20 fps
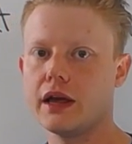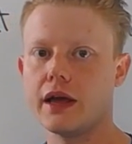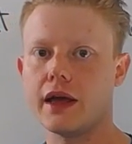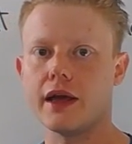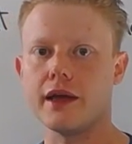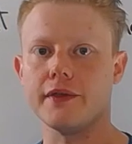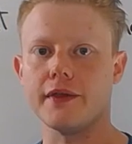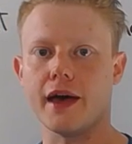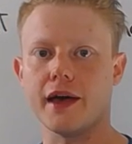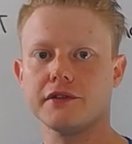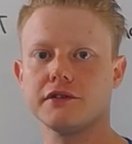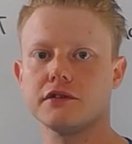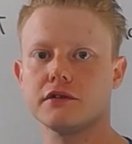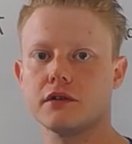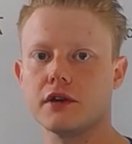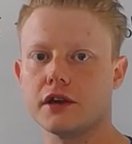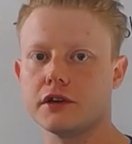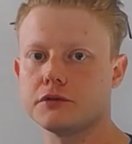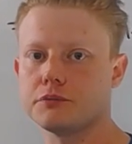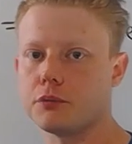And that's
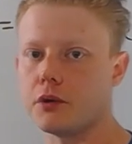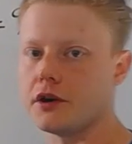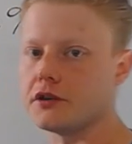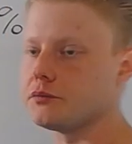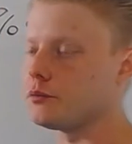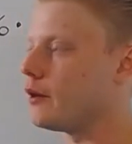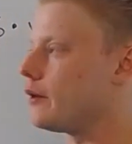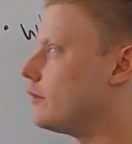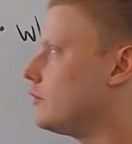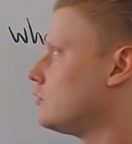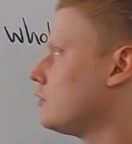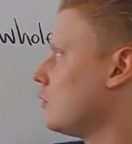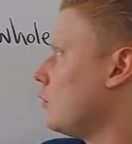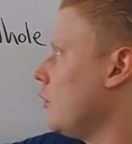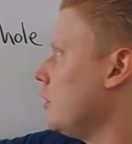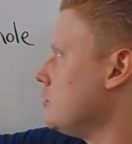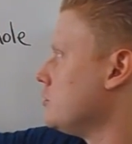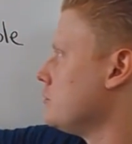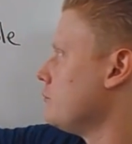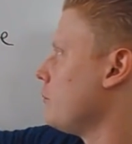expressed by this
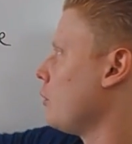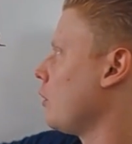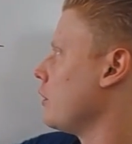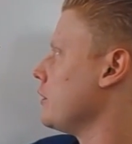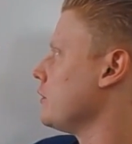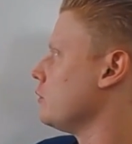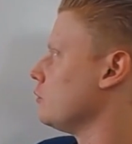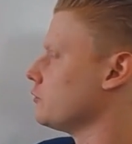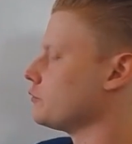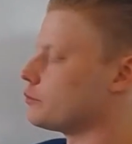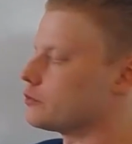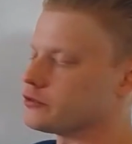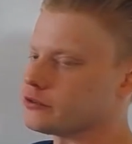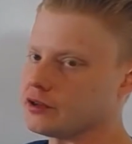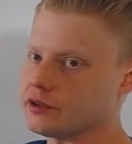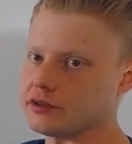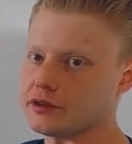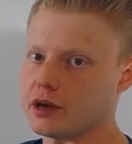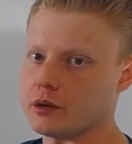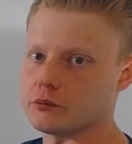equation, part equals
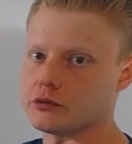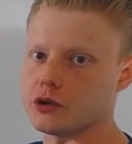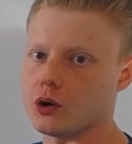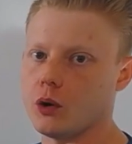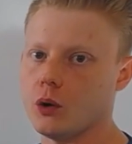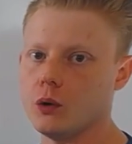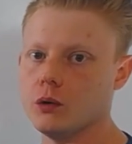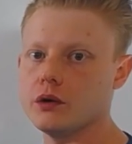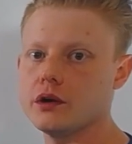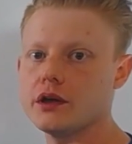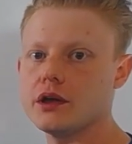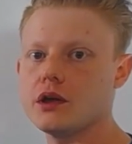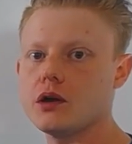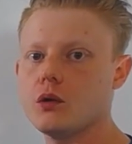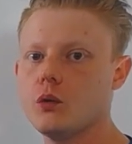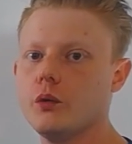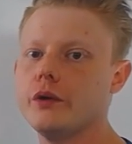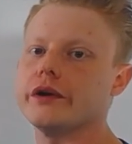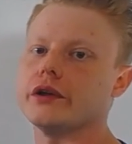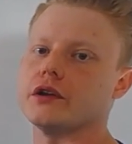percent times whole.
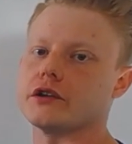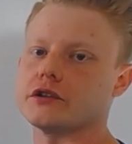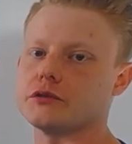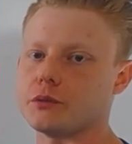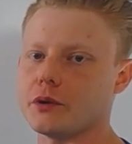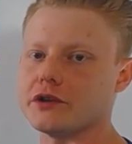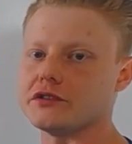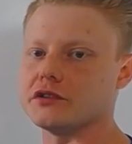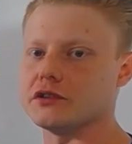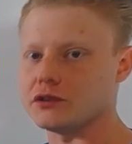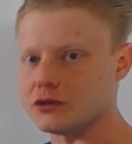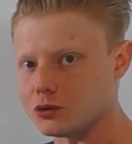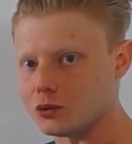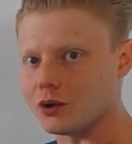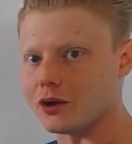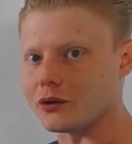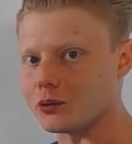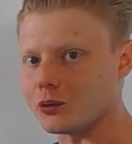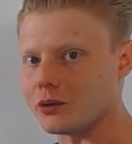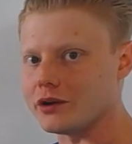We could express it two
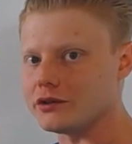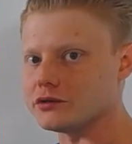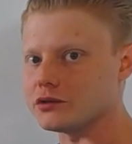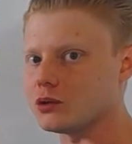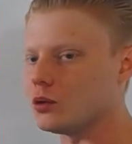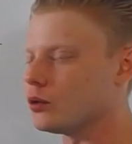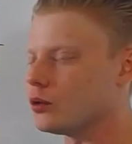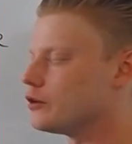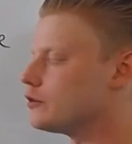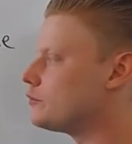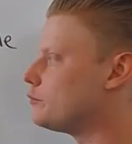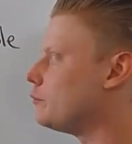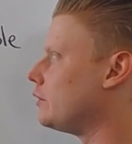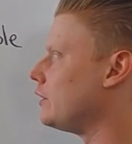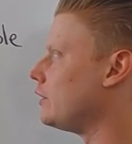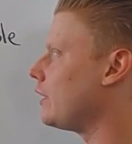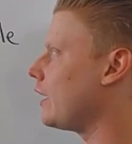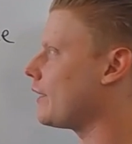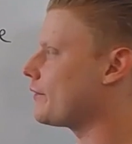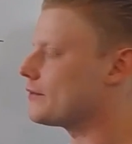other ways, of course,
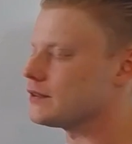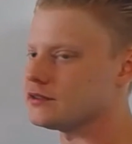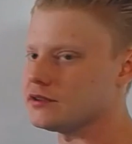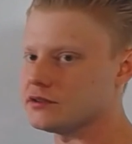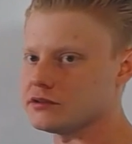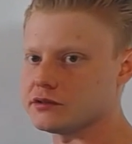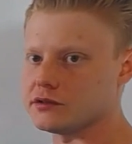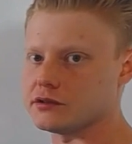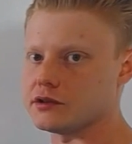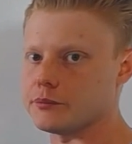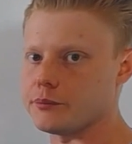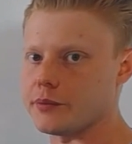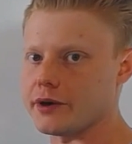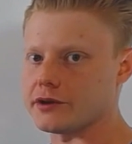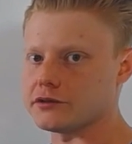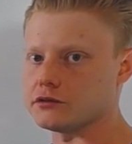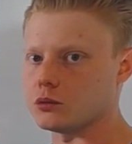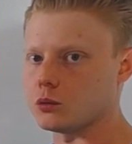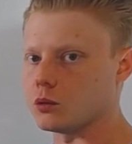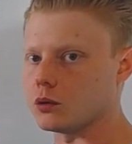but I think this is the
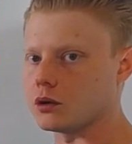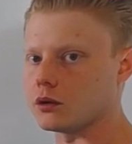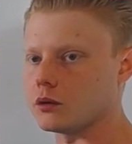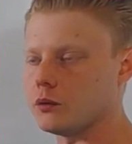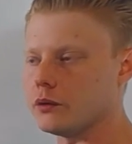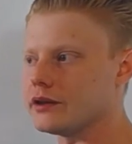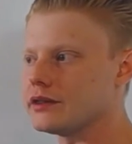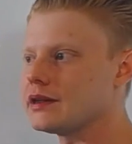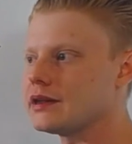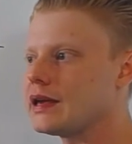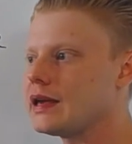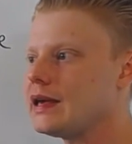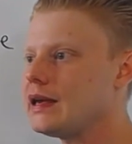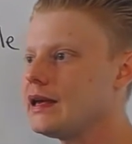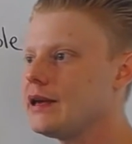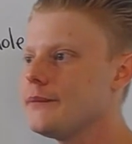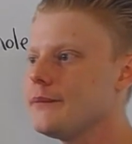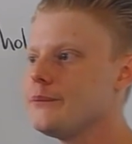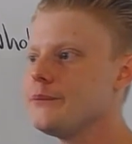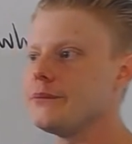best to work with.
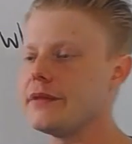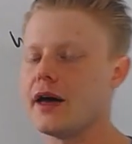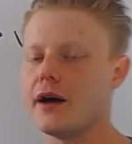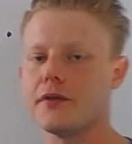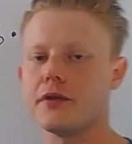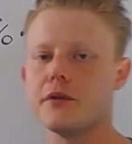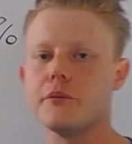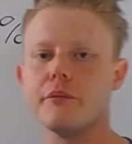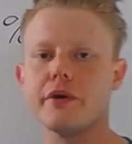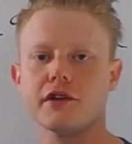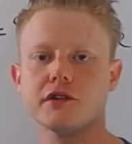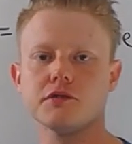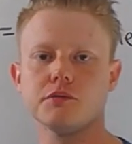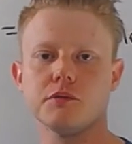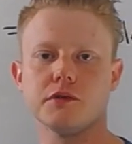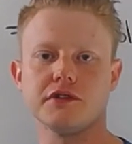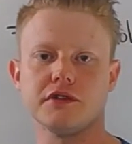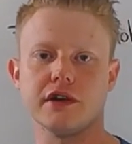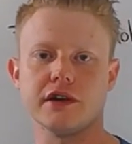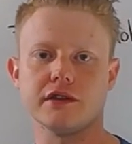Now, the biggest
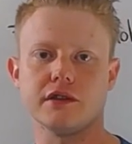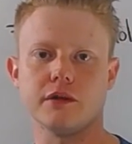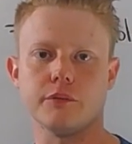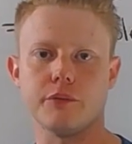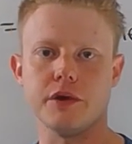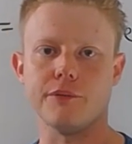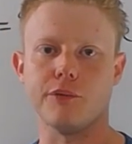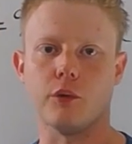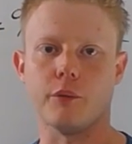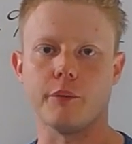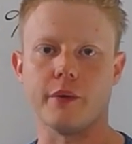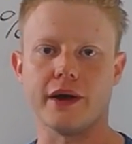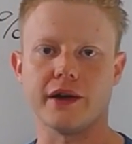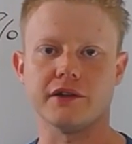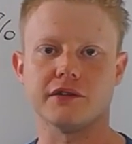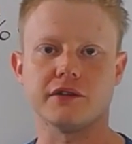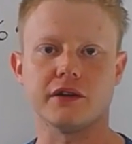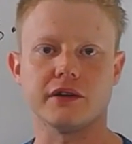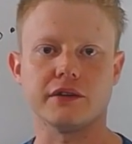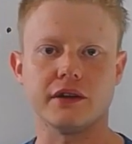mistake that people make
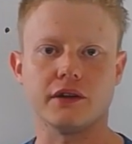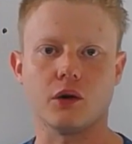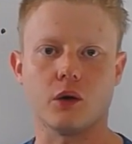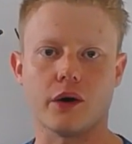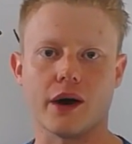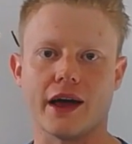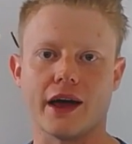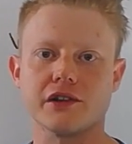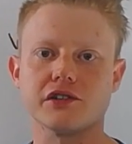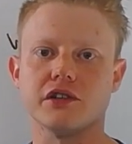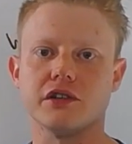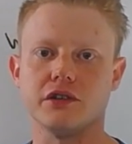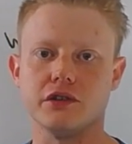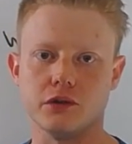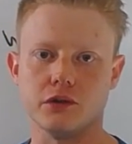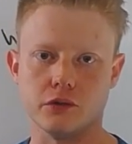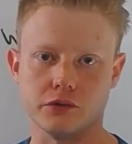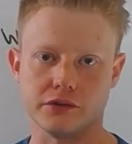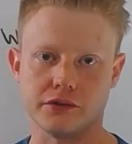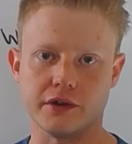is that they don't actually
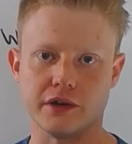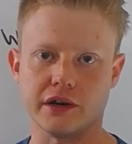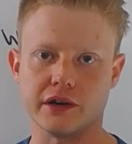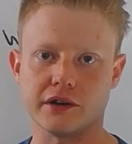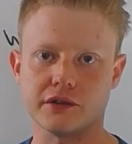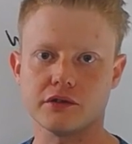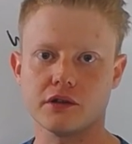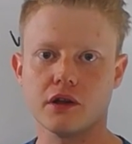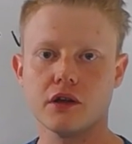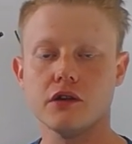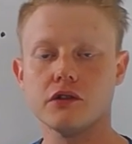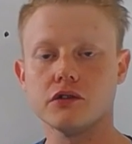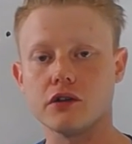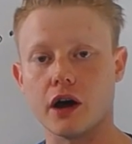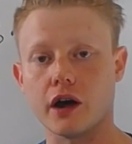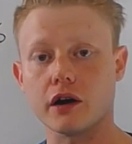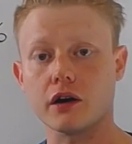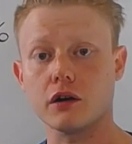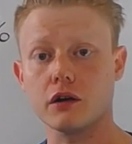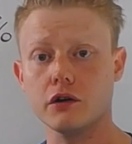use this. So I
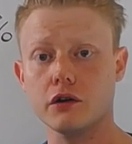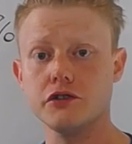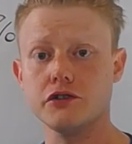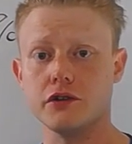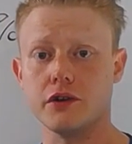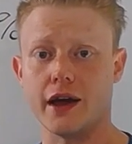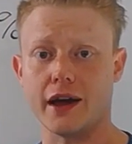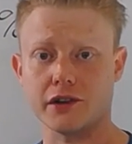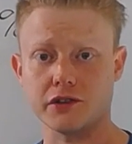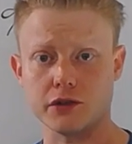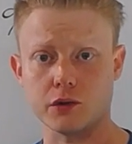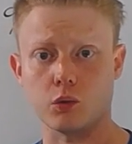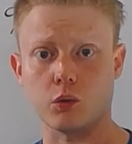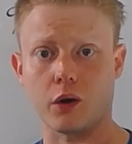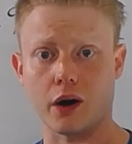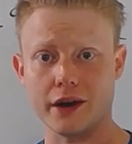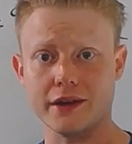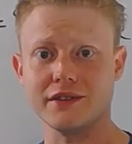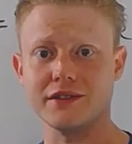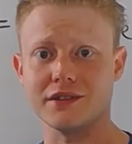encourage you to actually
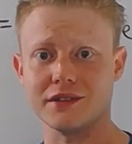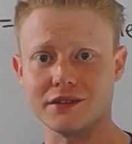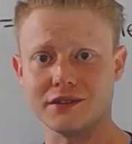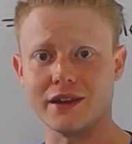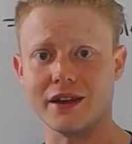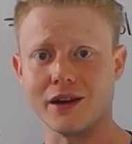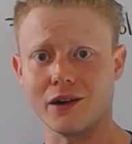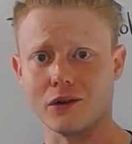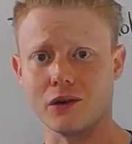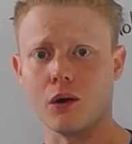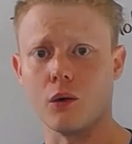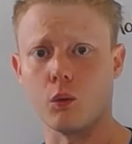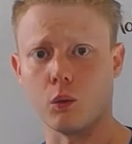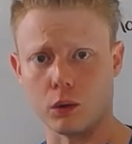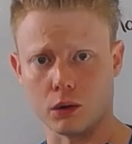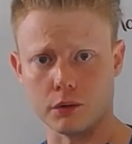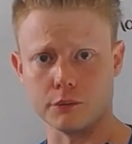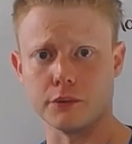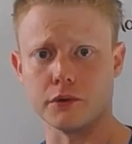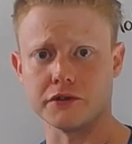write this down on
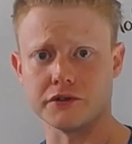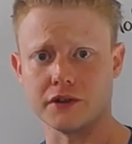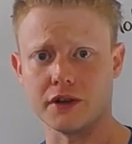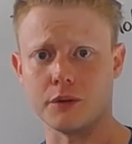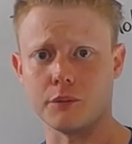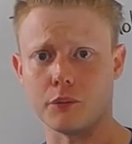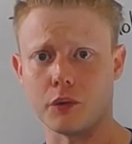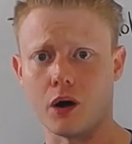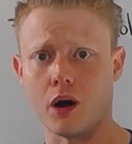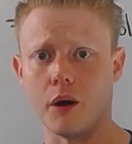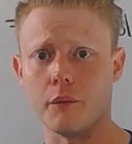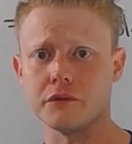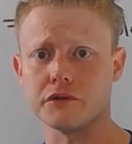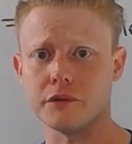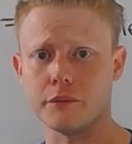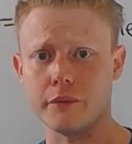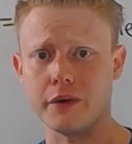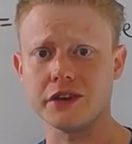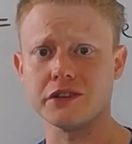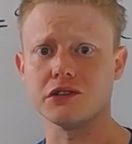word percent problems. It
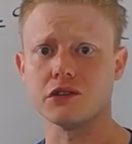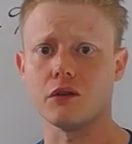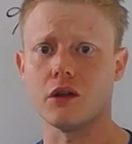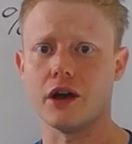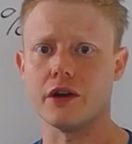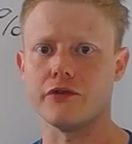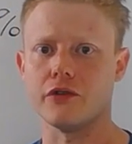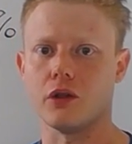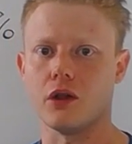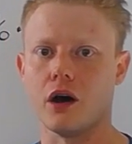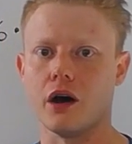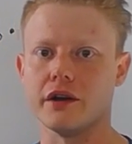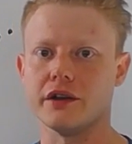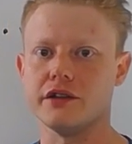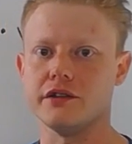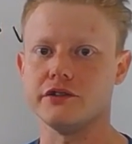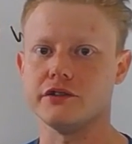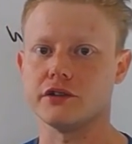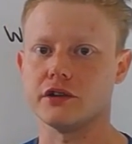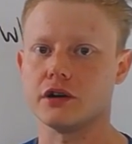makes your life a lot
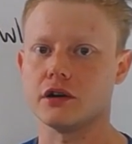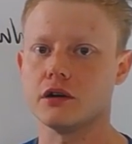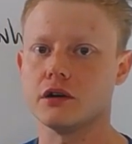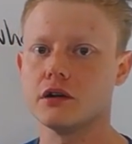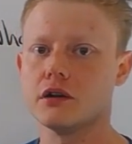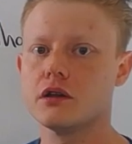easier.